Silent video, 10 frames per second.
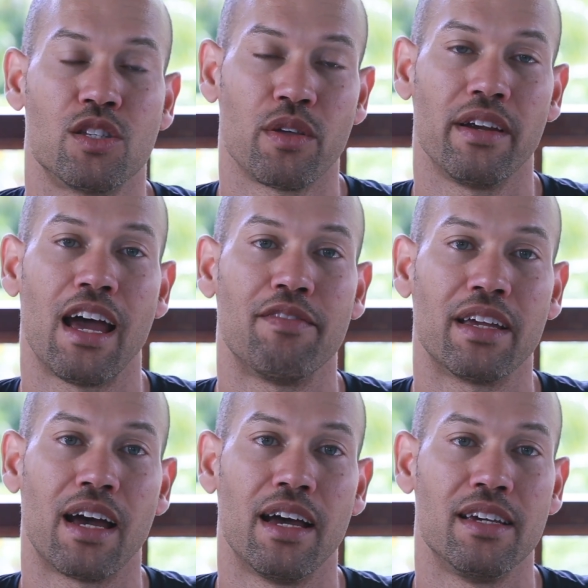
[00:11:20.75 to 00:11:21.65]
So there you have
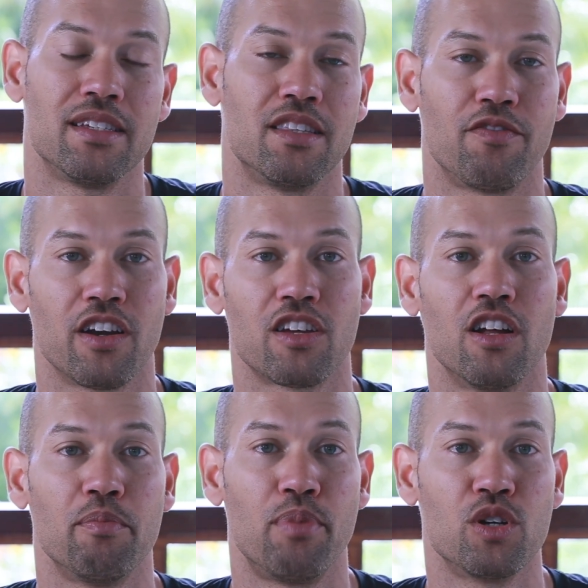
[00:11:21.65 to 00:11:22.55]
it, guys. The
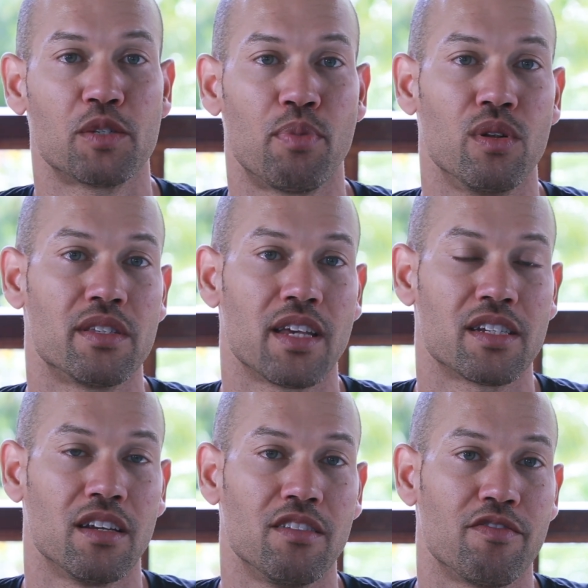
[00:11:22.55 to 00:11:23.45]
vertical push-pull
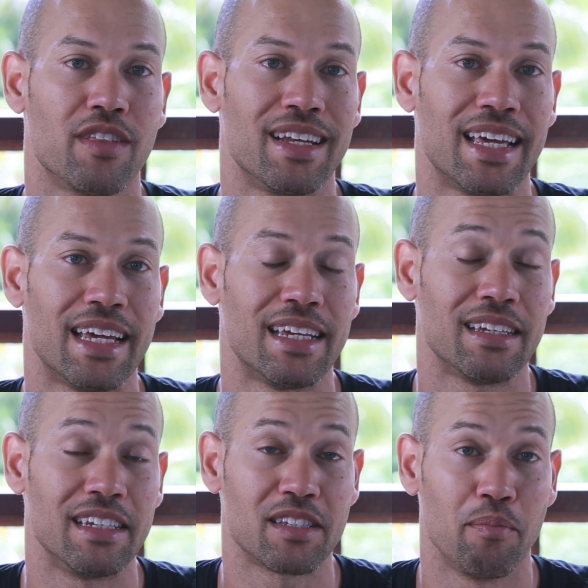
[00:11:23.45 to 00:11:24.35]
session for the
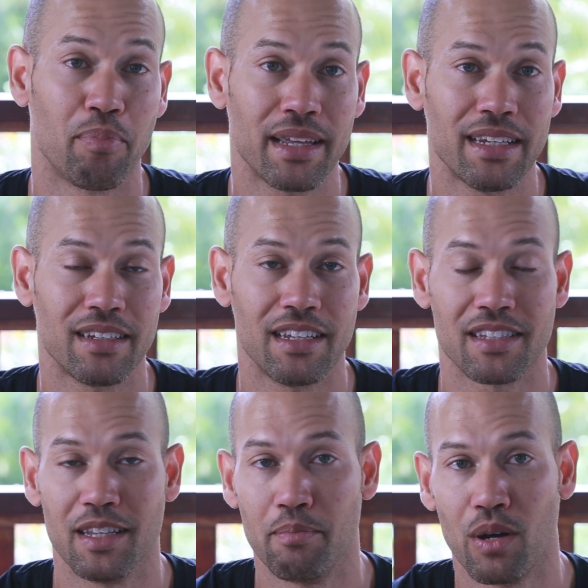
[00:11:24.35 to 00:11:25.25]
day is complete.
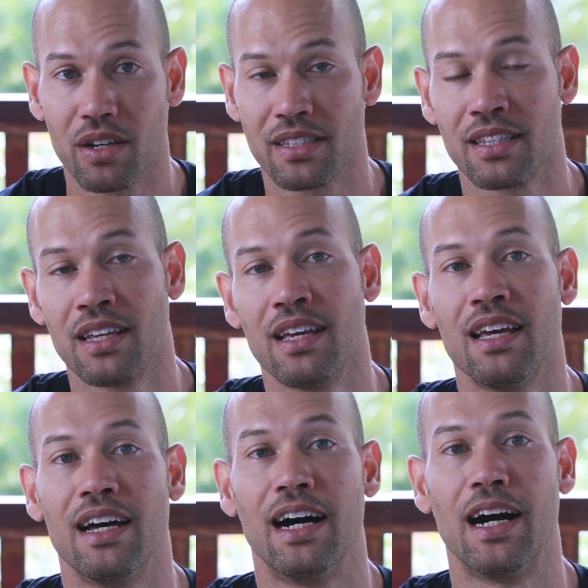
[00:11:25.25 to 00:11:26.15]
It's in the books.
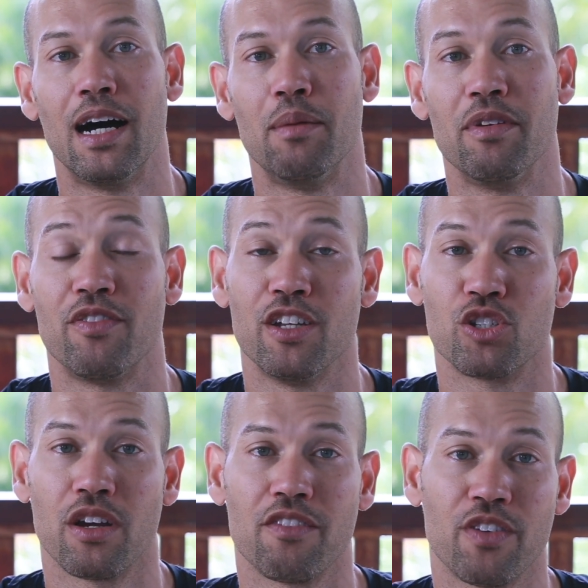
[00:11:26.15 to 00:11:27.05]
If you
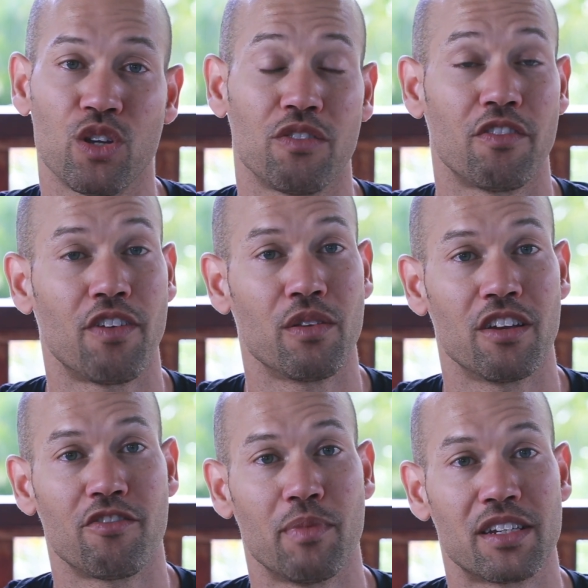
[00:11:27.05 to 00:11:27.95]
enjoyed the video, if you found the
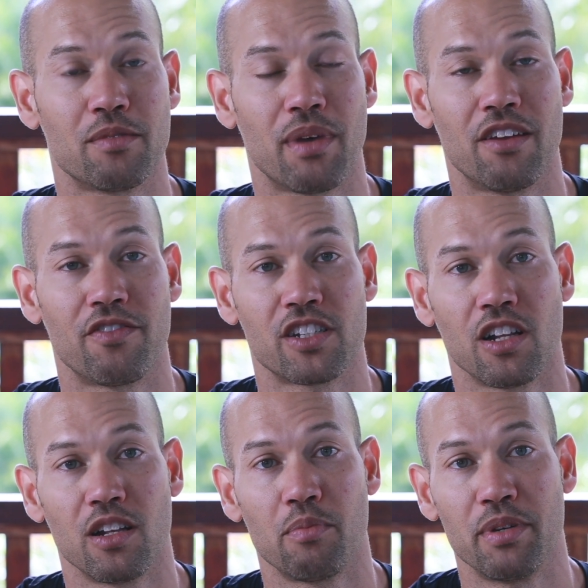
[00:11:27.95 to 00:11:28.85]
information
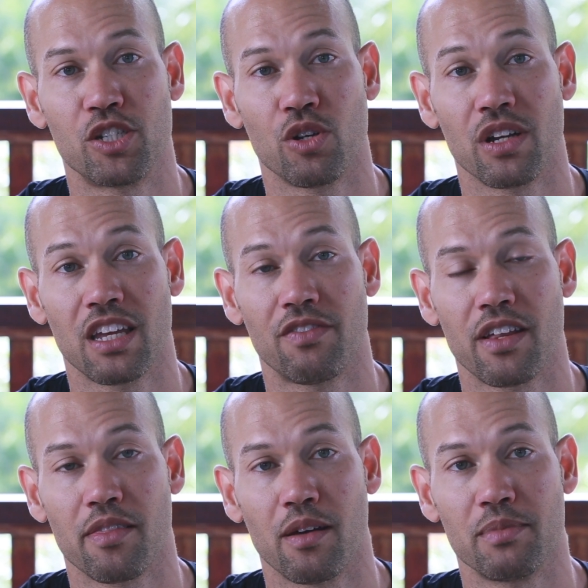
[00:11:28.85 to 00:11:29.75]
beneficial, be sure to give it
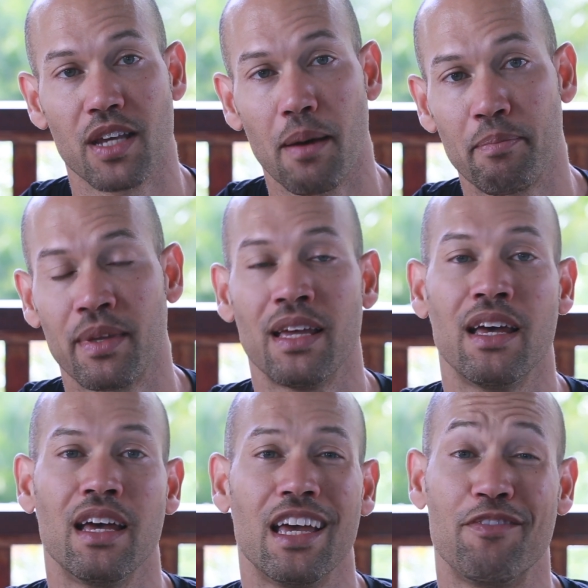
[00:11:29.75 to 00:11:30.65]
a thumbs up.
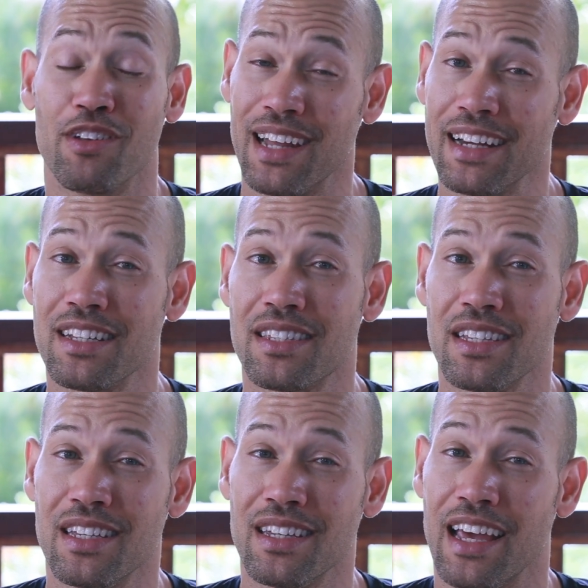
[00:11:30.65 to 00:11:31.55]
If you'd like to
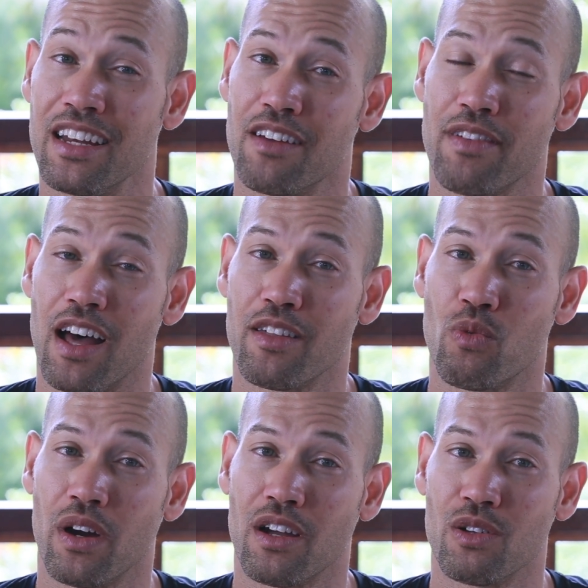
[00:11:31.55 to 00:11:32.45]
see any of the other
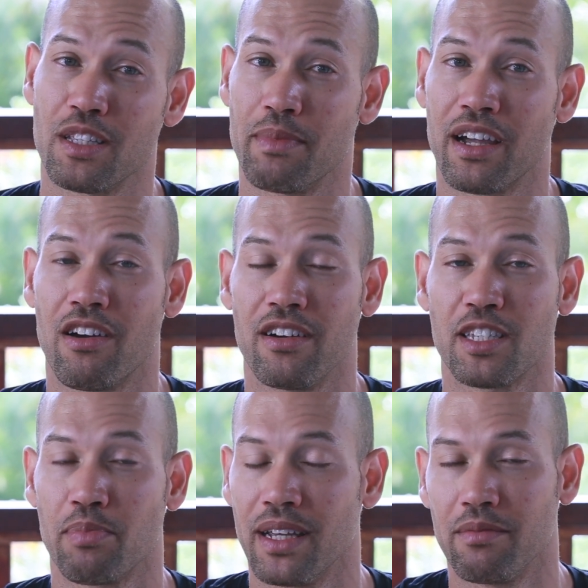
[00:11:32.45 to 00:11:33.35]
workouts in my current
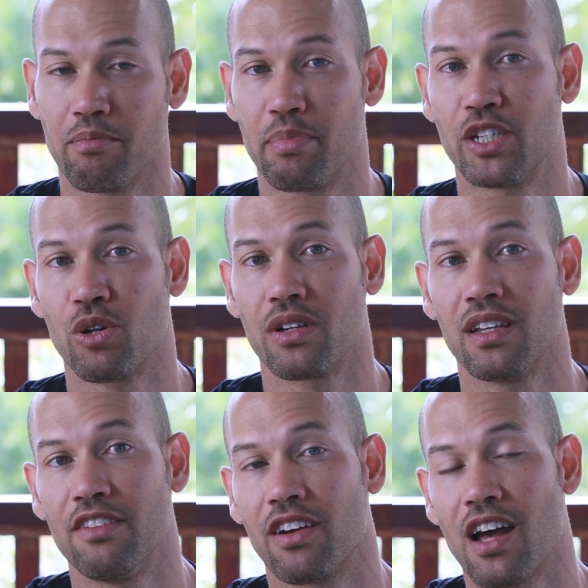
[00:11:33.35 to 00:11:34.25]
split, be sure to
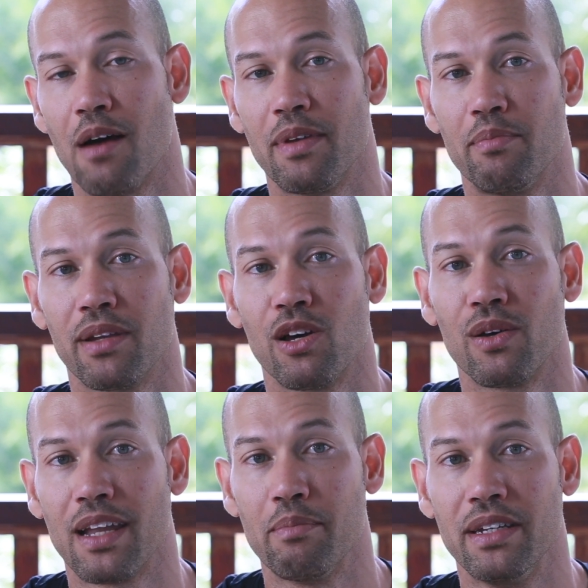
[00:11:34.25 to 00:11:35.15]
leave a comment
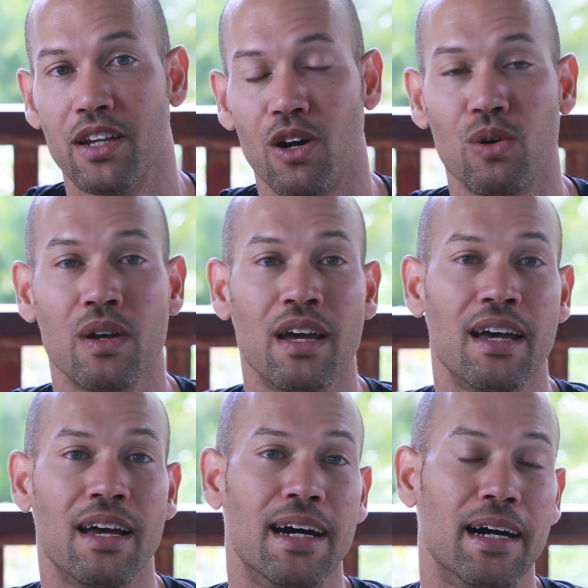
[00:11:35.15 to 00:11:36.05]
below and let me know.
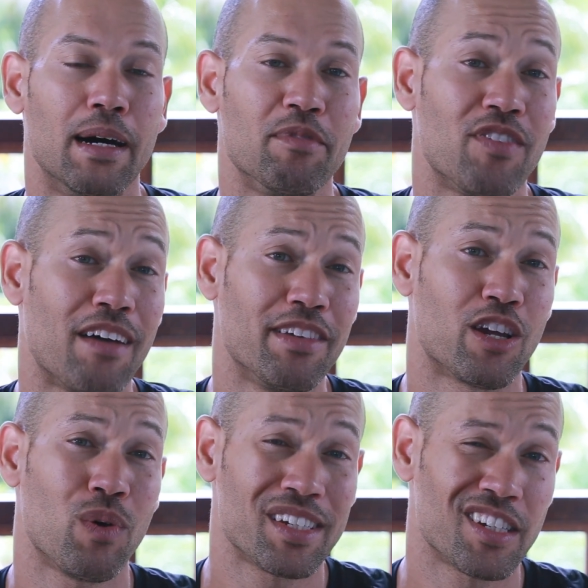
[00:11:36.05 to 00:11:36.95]
If you have any
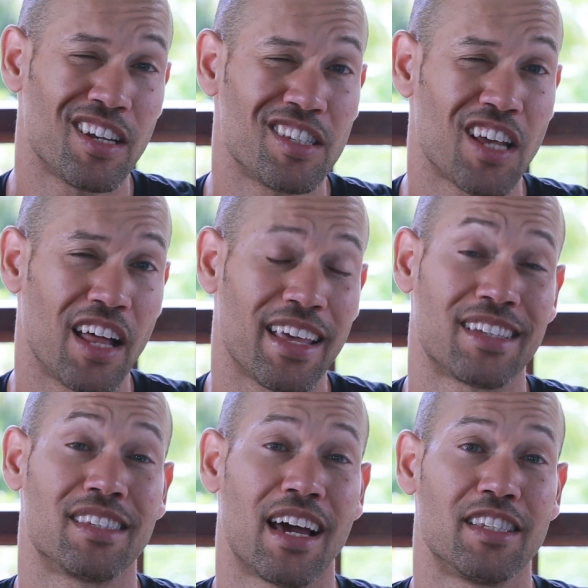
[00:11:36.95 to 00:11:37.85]
questions on the
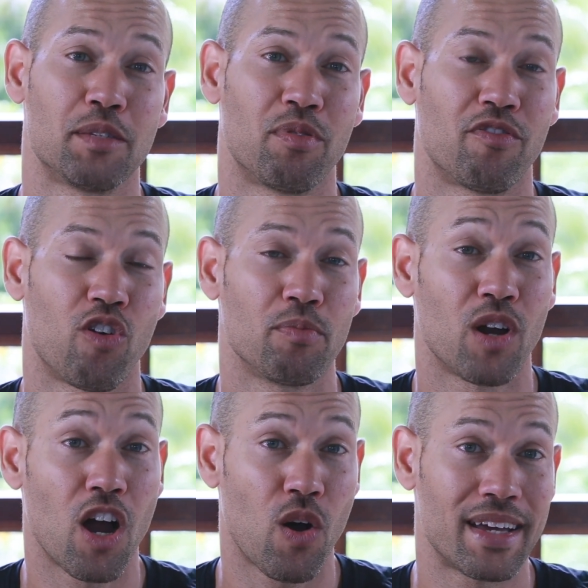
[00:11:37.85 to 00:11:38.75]
exercises performed
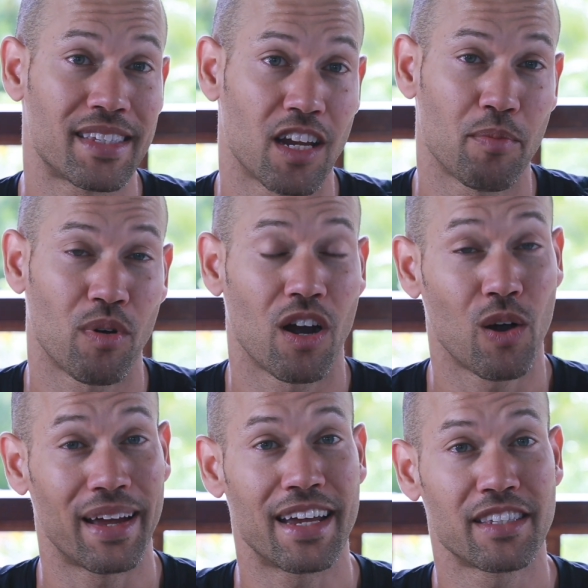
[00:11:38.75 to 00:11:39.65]
or how I set up or
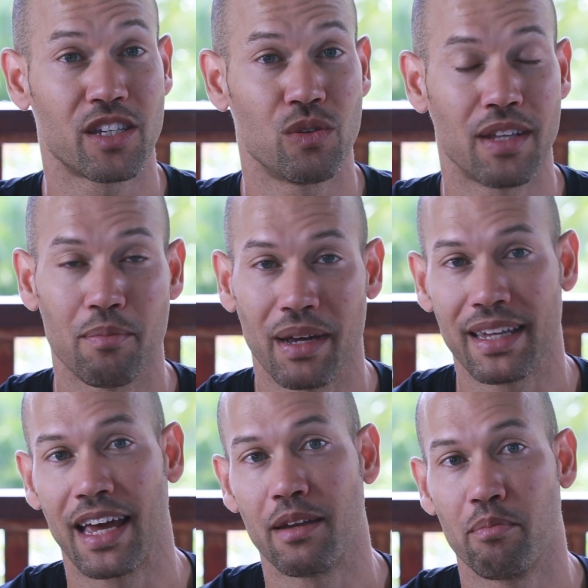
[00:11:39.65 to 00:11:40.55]
how I execute them,
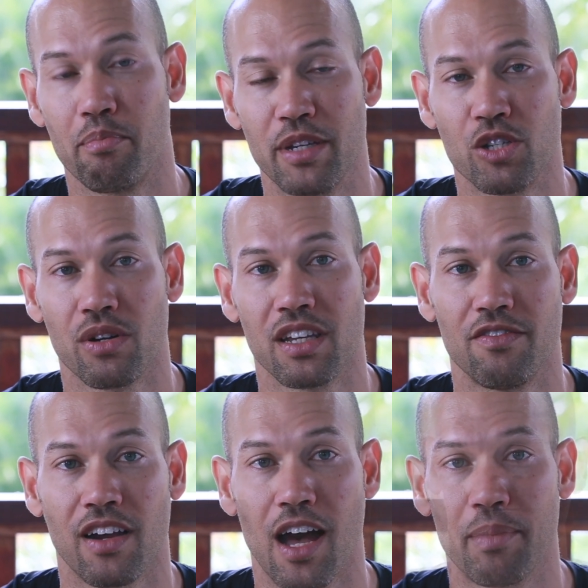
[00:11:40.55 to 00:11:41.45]
again, be sure to
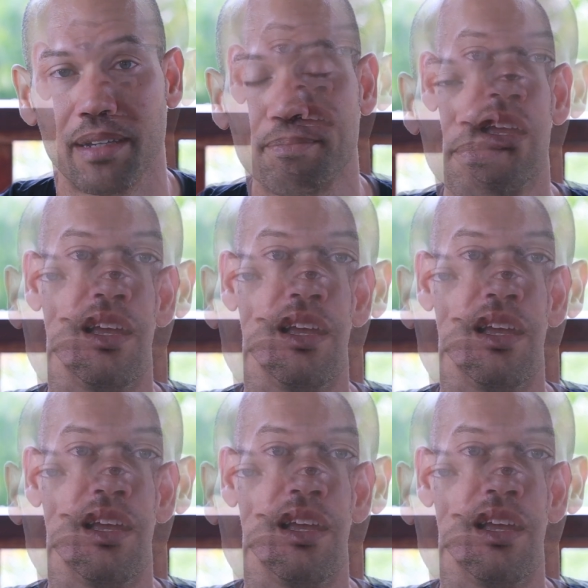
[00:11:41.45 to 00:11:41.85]
leave a comment.